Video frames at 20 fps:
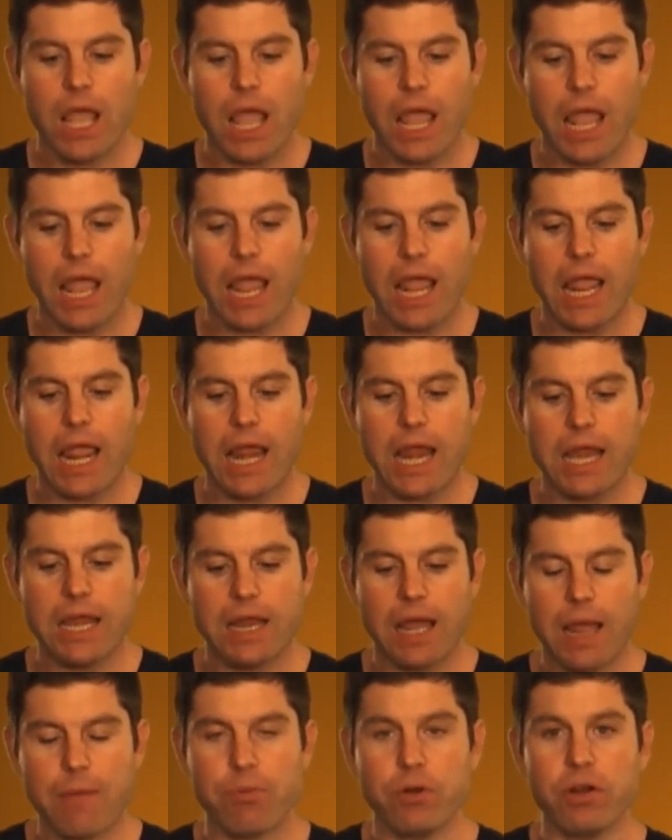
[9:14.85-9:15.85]
And
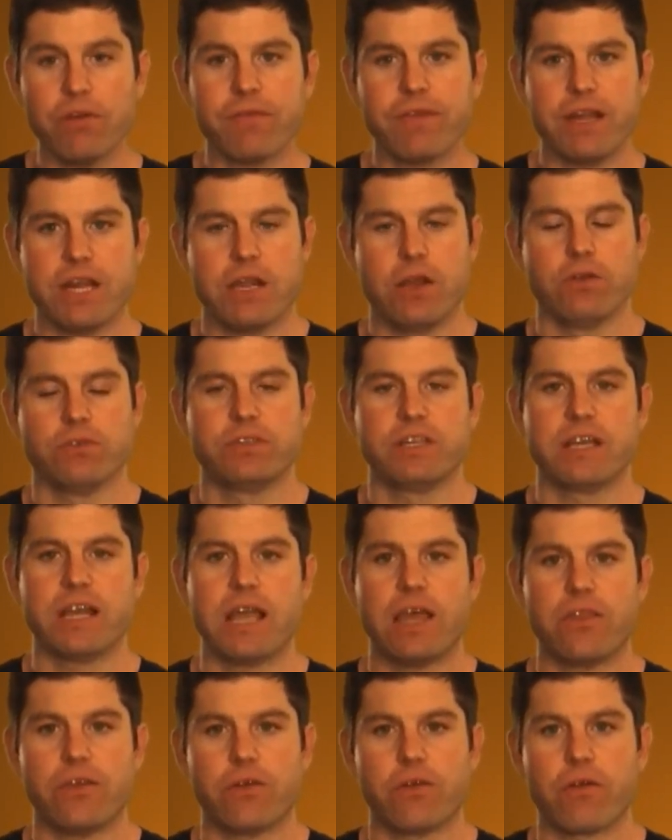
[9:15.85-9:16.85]
I put a video
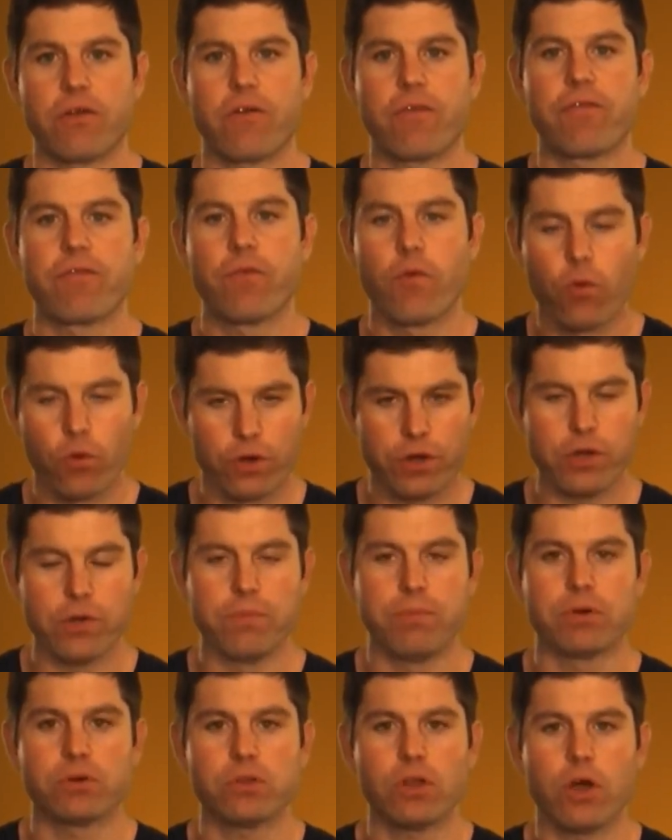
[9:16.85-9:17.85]
together for you
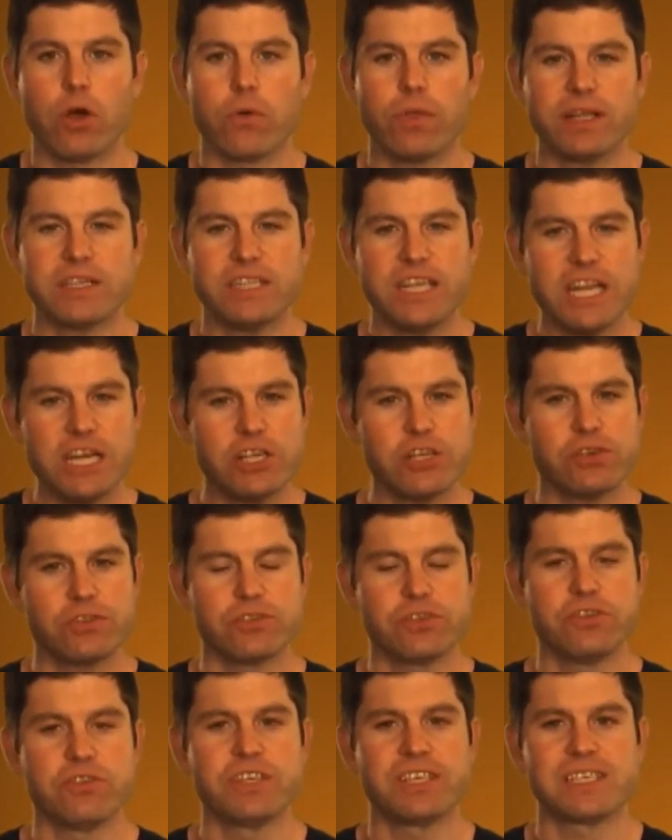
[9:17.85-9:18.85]
below that teaches
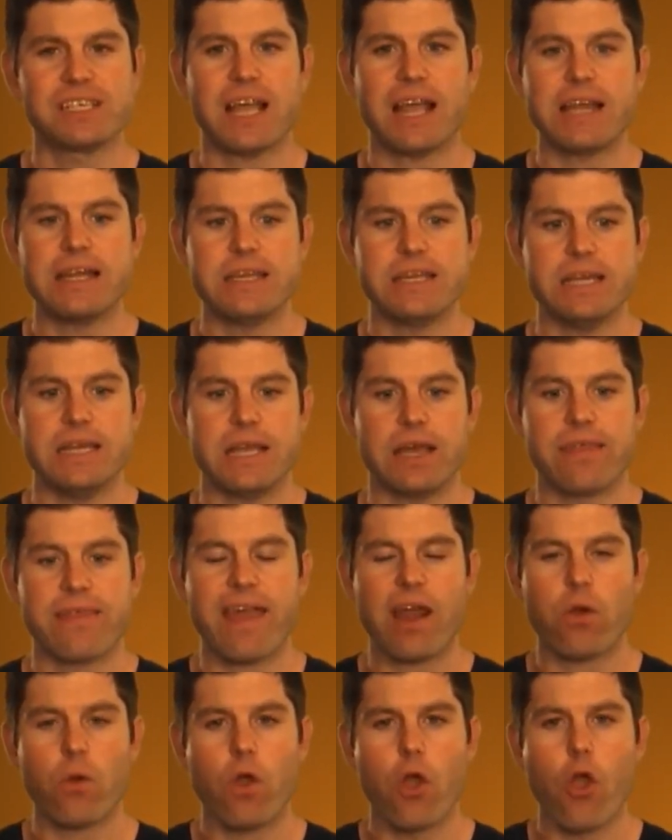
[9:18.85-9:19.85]
you this idea
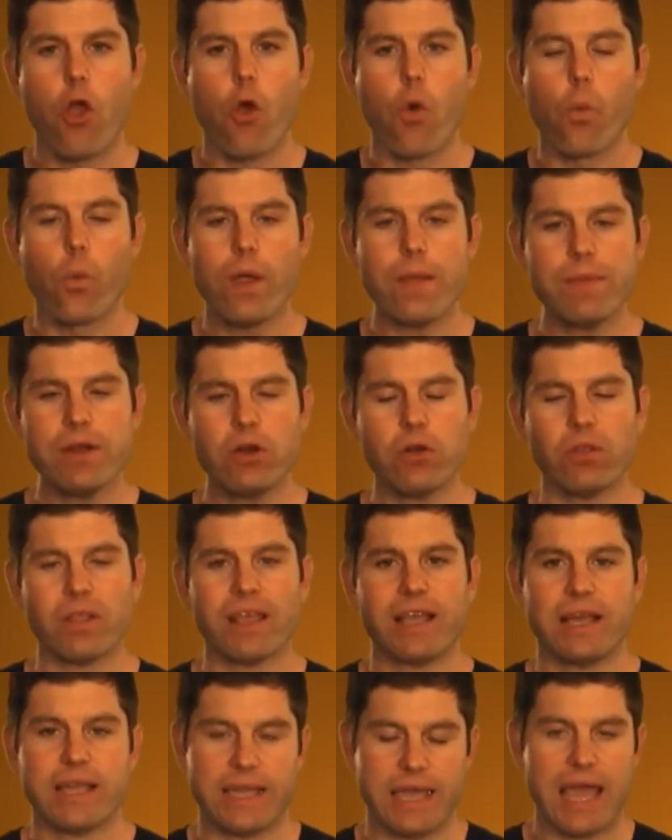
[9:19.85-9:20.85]
that women are
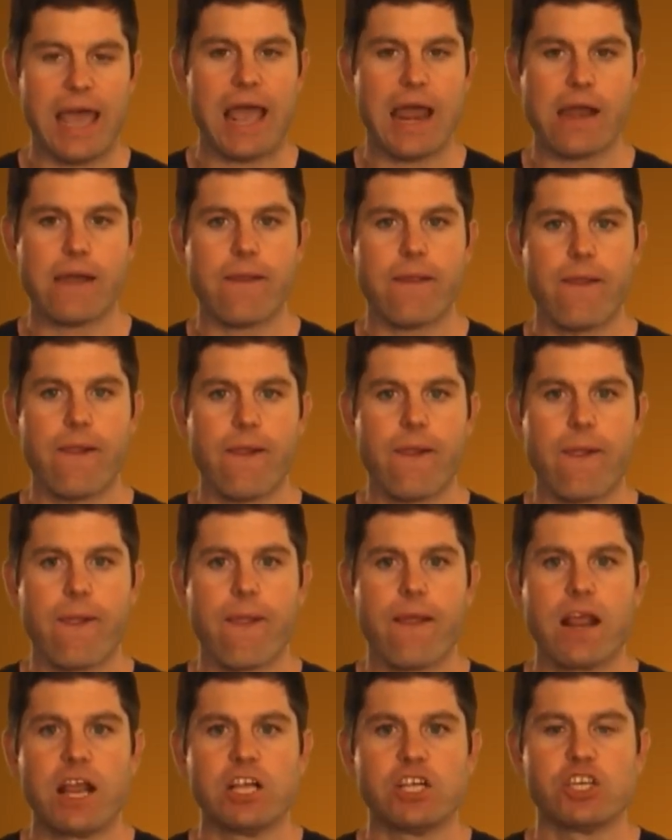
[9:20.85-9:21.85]
like a cat
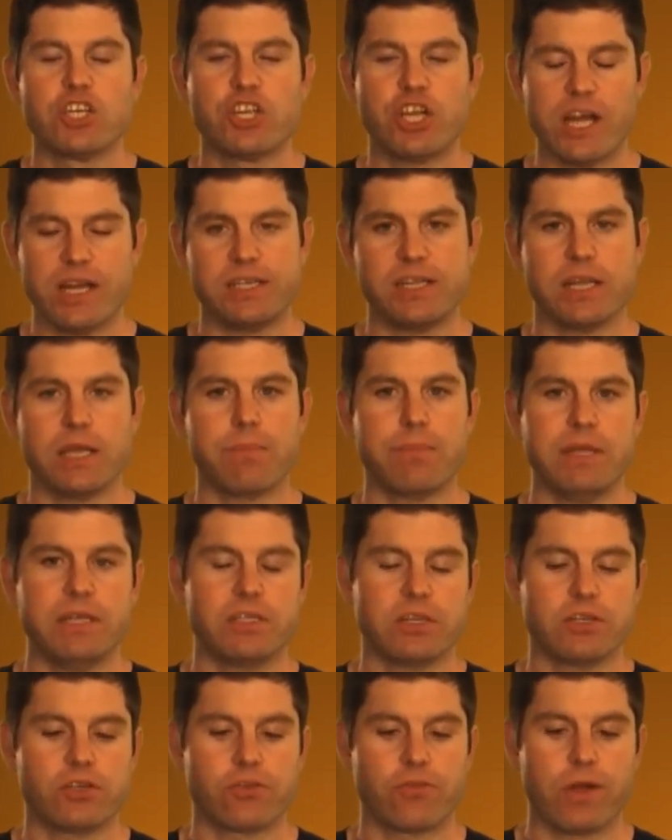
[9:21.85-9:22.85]
chasing a
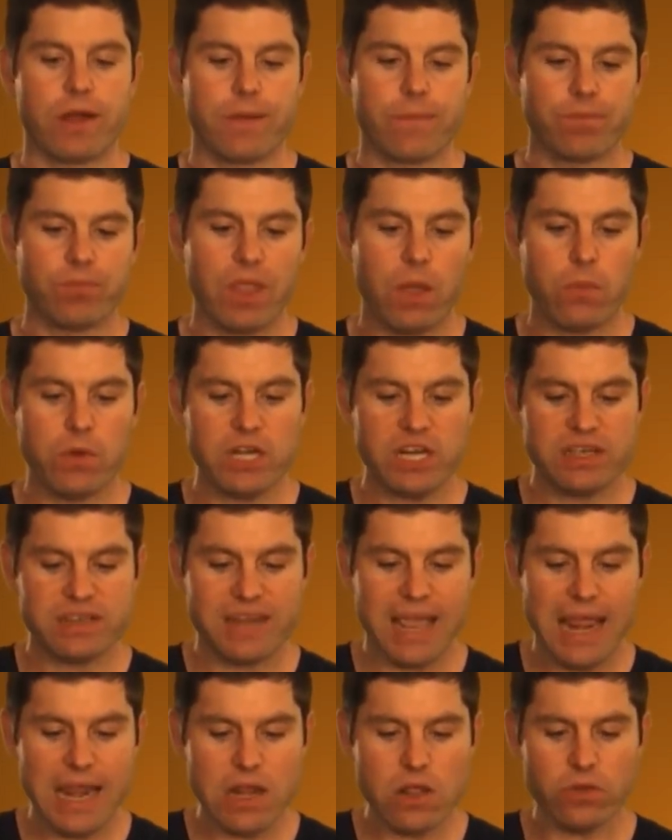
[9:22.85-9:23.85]
piece of string. And when you
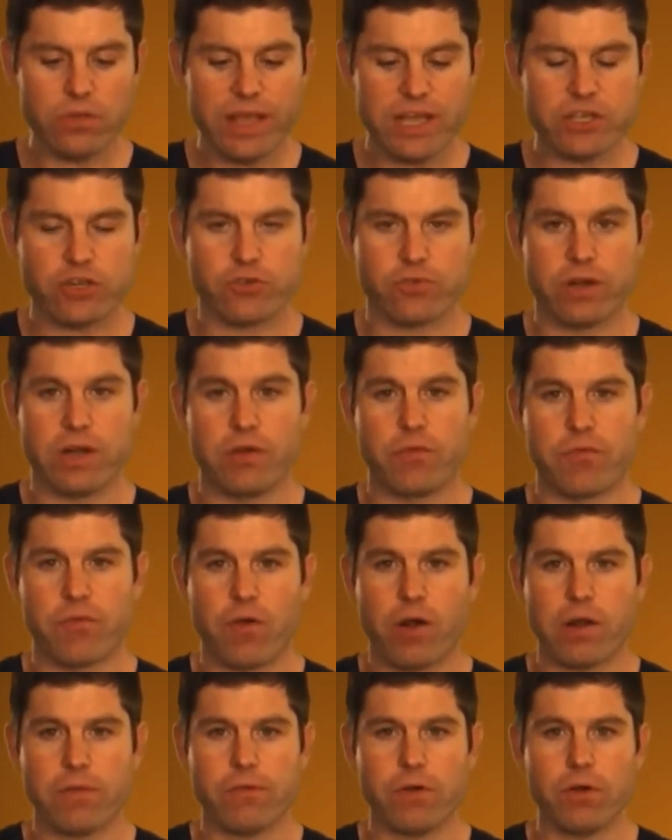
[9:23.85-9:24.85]
dangle that string in
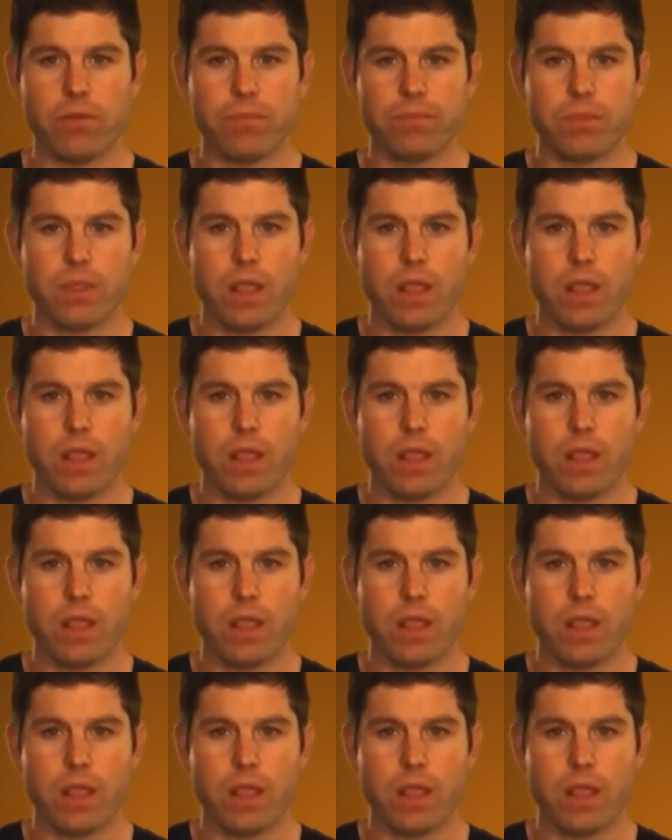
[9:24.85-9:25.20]
front of her